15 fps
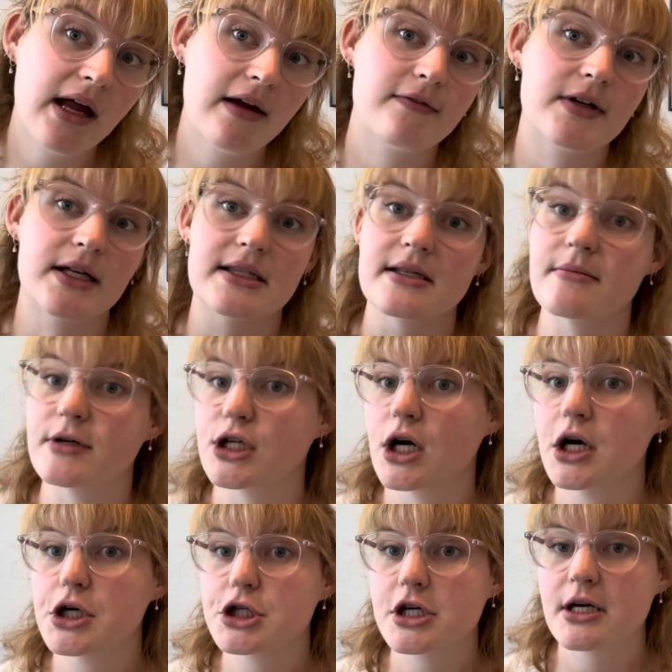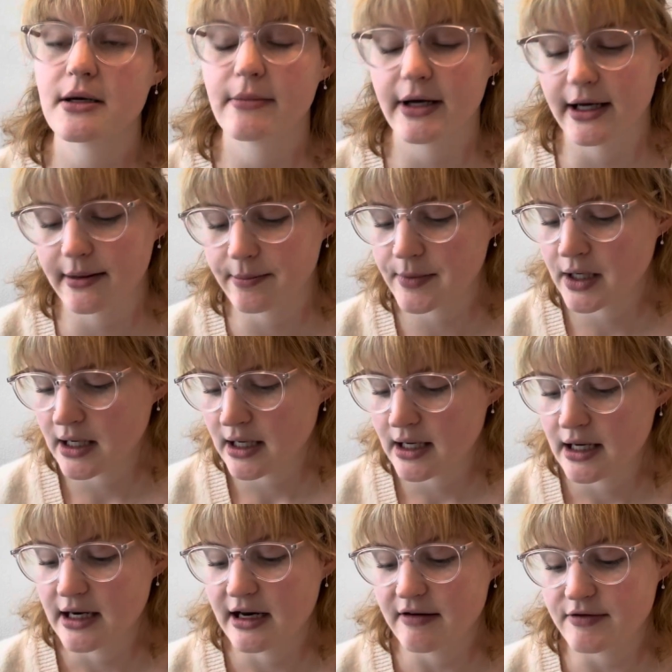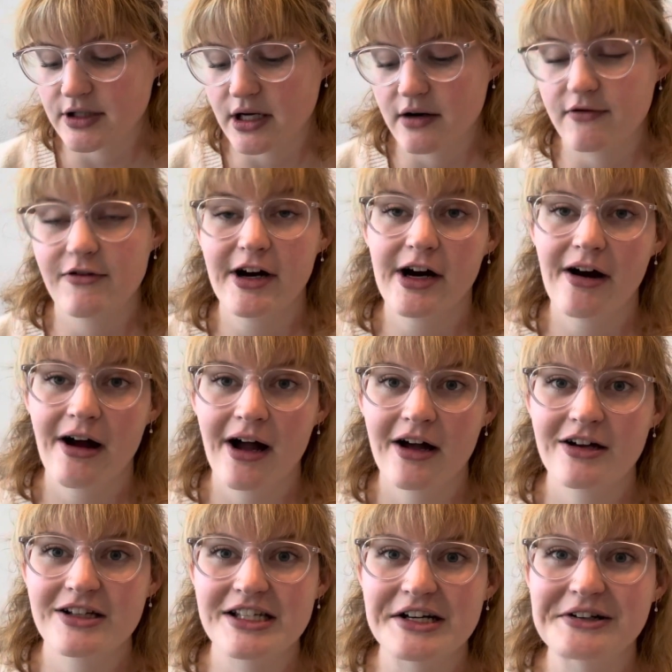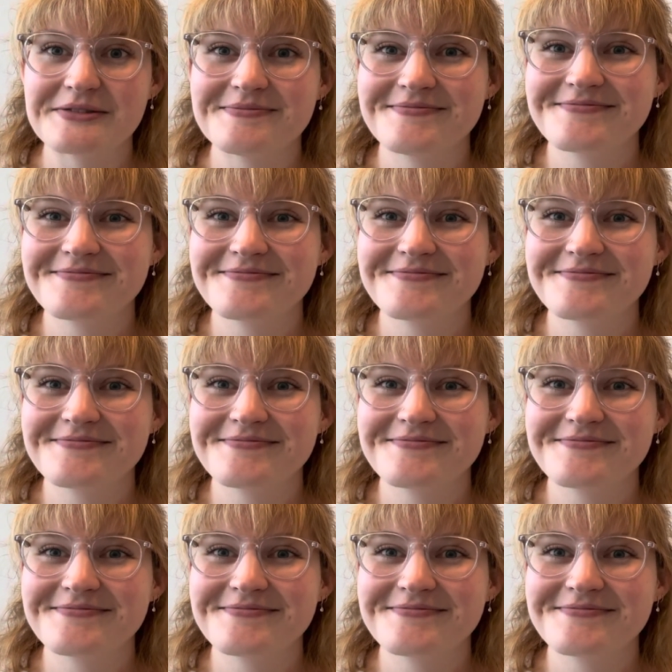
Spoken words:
I've done some Intarsia, but never done Fair Isle, so